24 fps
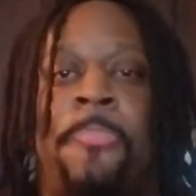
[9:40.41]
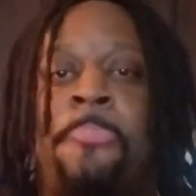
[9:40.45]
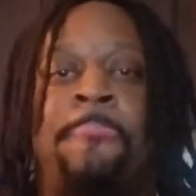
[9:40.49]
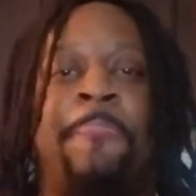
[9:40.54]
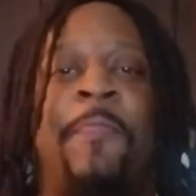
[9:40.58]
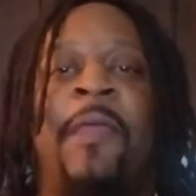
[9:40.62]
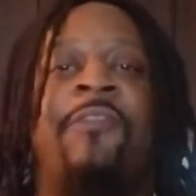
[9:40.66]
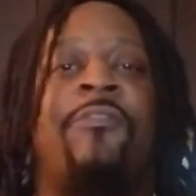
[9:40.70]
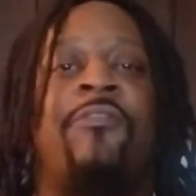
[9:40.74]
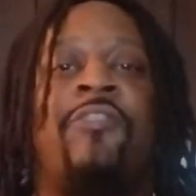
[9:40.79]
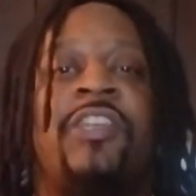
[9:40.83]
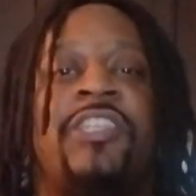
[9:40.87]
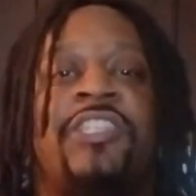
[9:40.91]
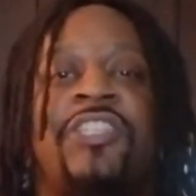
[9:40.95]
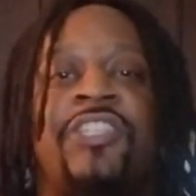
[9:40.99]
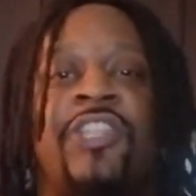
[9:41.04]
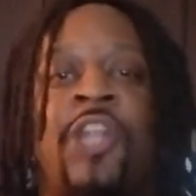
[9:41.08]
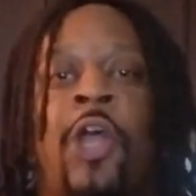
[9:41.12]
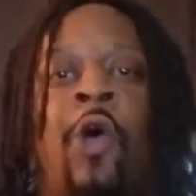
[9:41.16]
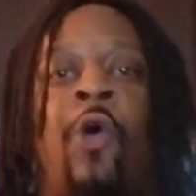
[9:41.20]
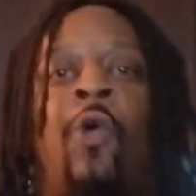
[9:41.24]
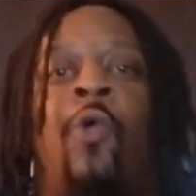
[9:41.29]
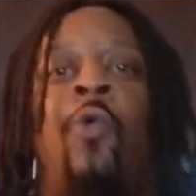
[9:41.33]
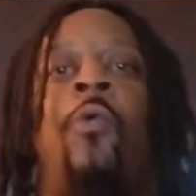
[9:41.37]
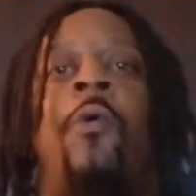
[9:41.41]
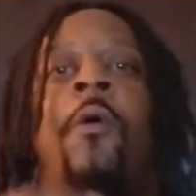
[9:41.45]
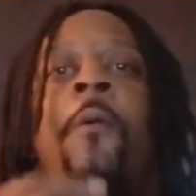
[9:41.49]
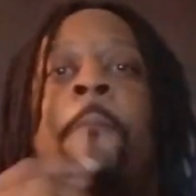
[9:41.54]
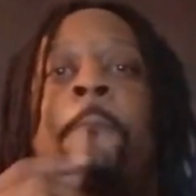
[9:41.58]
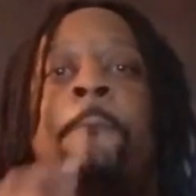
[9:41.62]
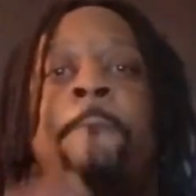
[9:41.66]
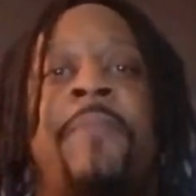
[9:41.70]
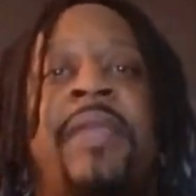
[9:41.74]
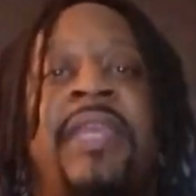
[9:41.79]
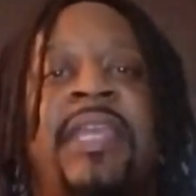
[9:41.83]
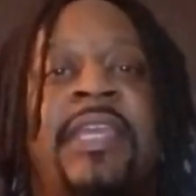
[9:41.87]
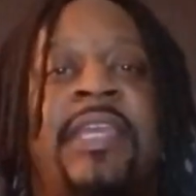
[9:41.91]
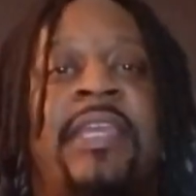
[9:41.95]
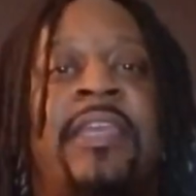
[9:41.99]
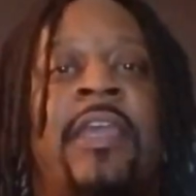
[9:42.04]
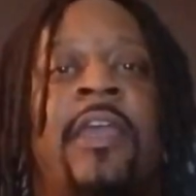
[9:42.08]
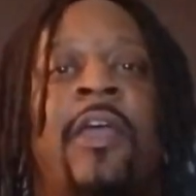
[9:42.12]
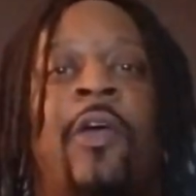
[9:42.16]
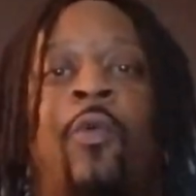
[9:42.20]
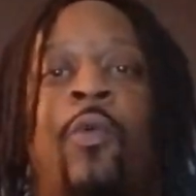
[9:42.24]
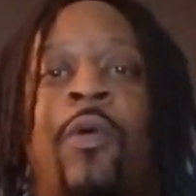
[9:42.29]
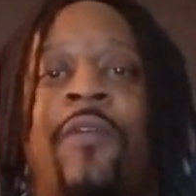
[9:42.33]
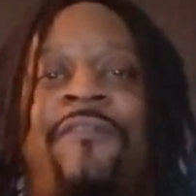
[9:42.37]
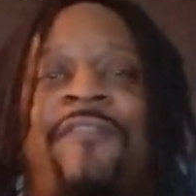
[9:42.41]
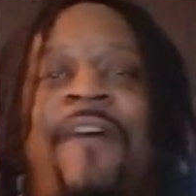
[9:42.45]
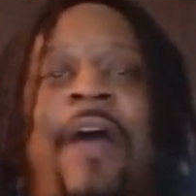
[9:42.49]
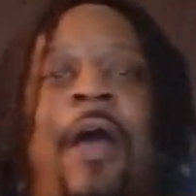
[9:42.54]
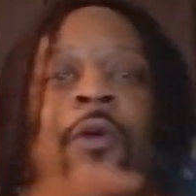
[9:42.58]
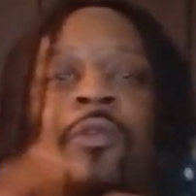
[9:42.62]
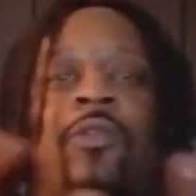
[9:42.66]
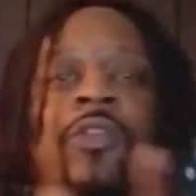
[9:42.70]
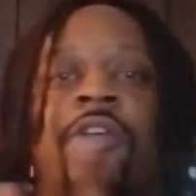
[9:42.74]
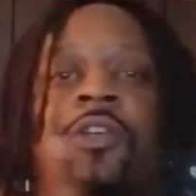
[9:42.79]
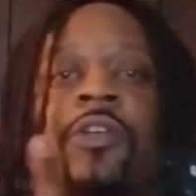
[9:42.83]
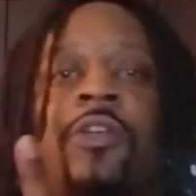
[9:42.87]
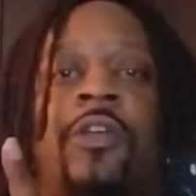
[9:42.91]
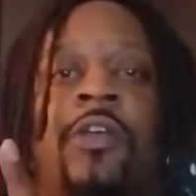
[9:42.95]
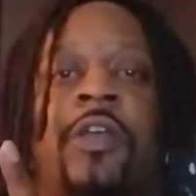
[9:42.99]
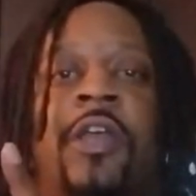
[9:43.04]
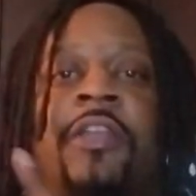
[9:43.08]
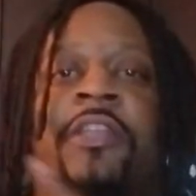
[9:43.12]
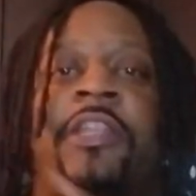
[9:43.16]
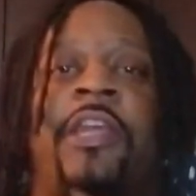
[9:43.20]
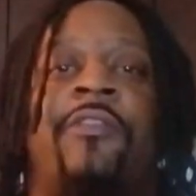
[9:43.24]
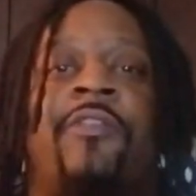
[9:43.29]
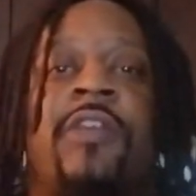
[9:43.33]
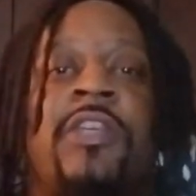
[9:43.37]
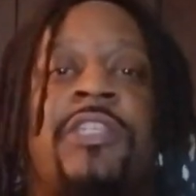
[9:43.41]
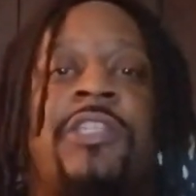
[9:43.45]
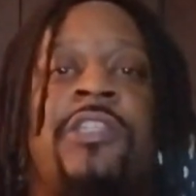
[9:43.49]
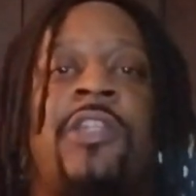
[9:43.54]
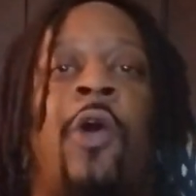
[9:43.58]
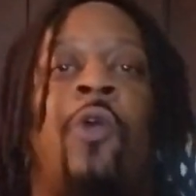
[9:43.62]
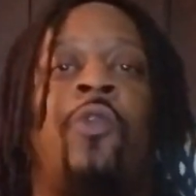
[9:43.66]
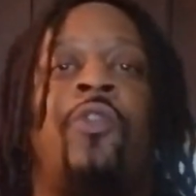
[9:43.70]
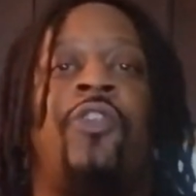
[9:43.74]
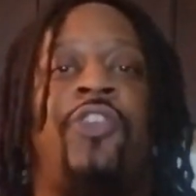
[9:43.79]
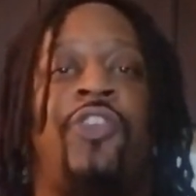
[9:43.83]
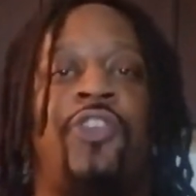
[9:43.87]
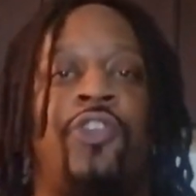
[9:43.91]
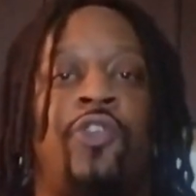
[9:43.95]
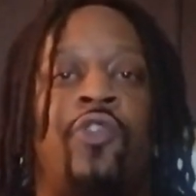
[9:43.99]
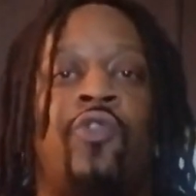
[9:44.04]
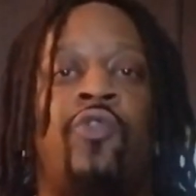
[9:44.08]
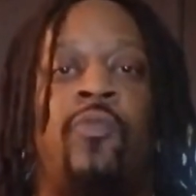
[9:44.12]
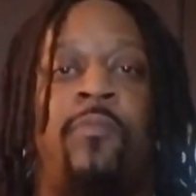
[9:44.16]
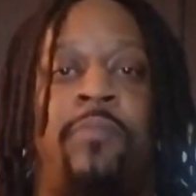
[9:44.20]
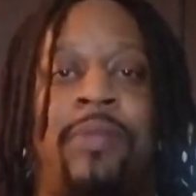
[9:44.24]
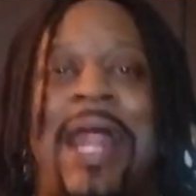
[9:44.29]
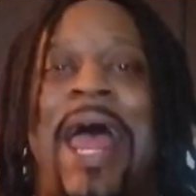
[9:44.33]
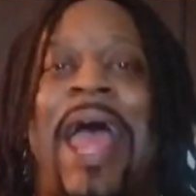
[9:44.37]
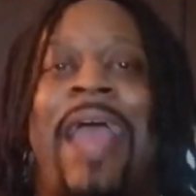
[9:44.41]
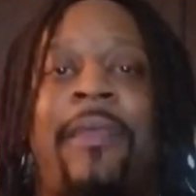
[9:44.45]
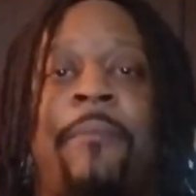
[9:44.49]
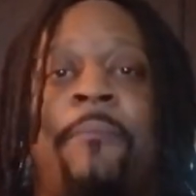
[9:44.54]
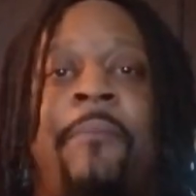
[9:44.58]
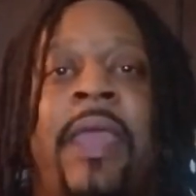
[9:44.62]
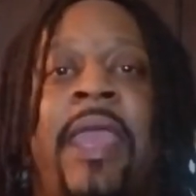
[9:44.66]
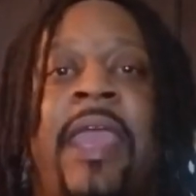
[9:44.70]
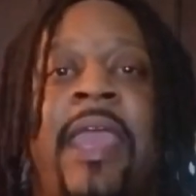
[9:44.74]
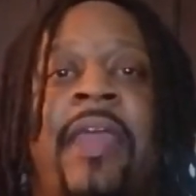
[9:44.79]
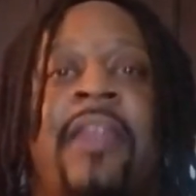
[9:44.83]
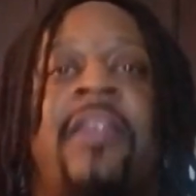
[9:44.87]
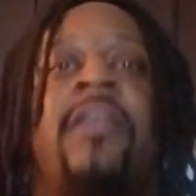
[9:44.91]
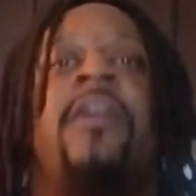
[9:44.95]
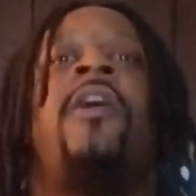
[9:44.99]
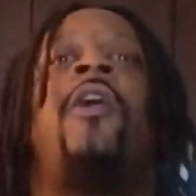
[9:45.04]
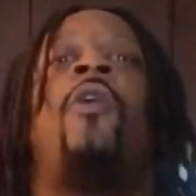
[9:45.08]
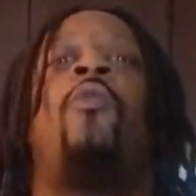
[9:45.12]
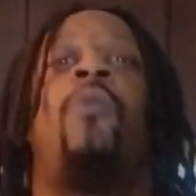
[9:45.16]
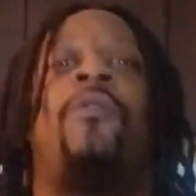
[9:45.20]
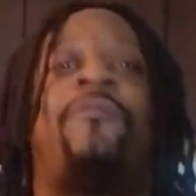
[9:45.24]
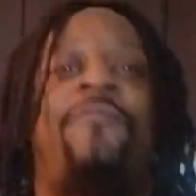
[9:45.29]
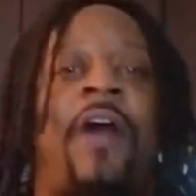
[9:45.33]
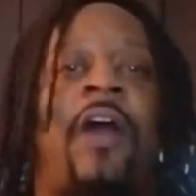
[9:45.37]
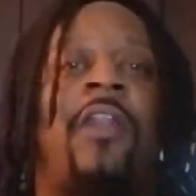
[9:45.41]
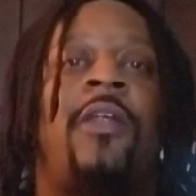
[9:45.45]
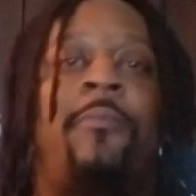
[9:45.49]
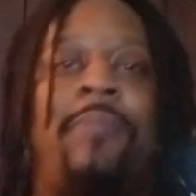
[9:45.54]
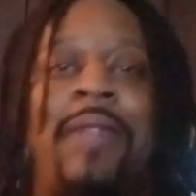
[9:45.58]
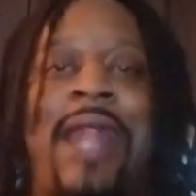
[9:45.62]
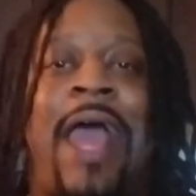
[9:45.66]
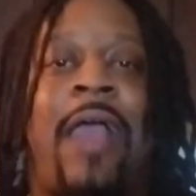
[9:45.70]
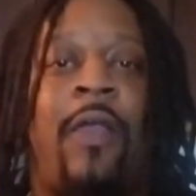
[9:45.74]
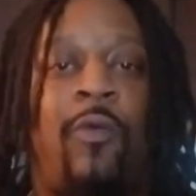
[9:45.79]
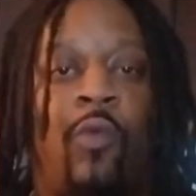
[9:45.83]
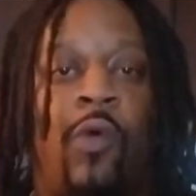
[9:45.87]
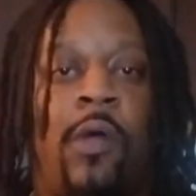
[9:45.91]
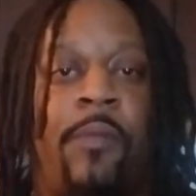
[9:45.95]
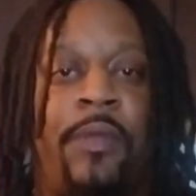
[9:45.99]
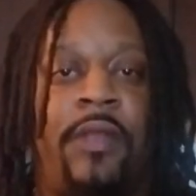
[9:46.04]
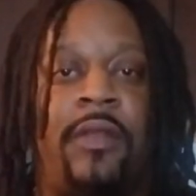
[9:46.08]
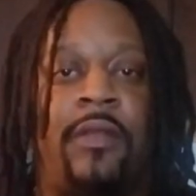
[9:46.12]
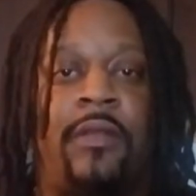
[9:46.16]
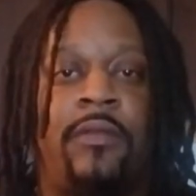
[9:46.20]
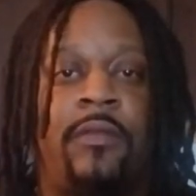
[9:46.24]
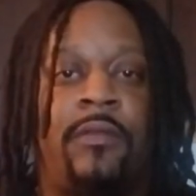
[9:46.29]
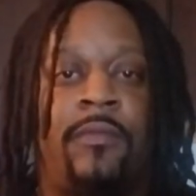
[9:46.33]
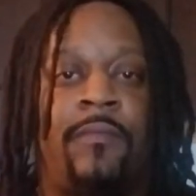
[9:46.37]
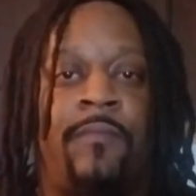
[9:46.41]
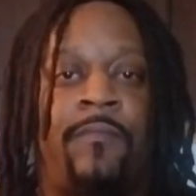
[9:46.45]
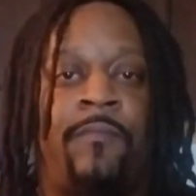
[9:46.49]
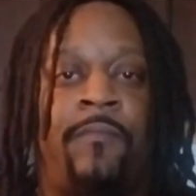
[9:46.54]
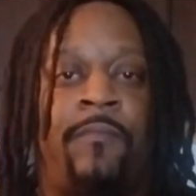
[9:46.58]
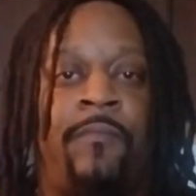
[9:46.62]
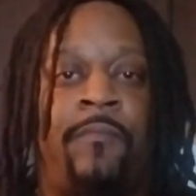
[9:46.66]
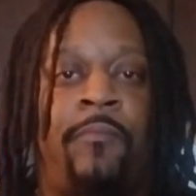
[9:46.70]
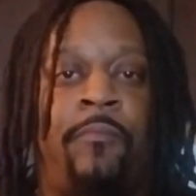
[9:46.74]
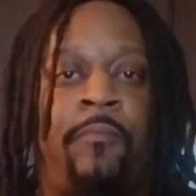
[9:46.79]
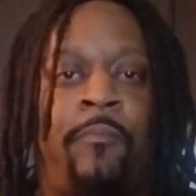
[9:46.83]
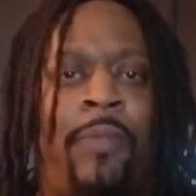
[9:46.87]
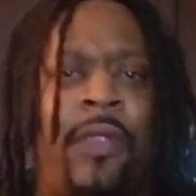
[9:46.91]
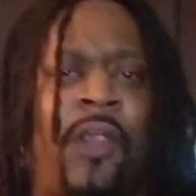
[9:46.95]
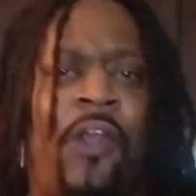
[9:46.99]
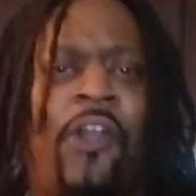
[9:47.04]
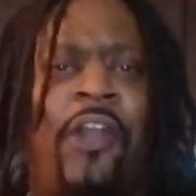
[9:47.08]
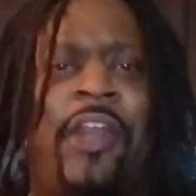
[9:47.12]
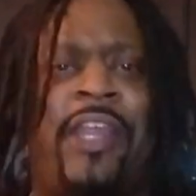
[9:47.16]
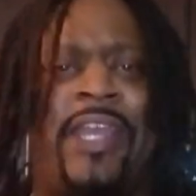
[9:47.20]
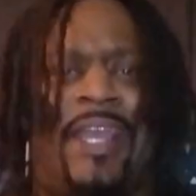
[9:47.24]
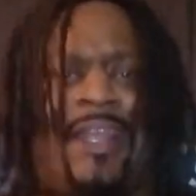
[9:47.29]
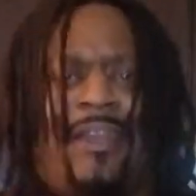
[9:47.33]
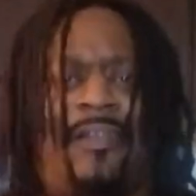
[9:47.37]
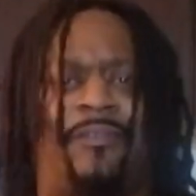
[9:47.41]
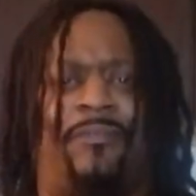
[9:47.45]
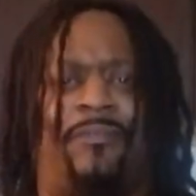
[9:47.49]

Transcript: There is no me without, there is no you, black man, without a black woman. Period.